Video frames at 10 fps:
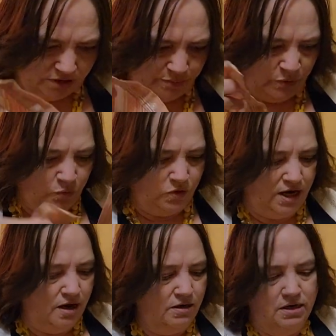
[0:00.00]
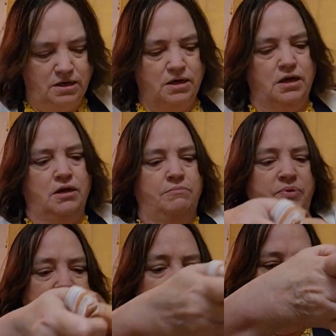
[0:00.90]
been worn out.
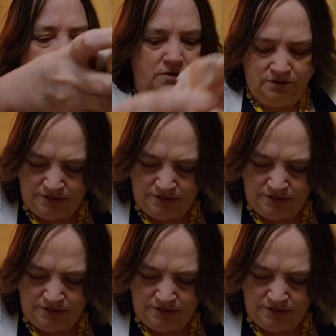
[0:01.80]
But I will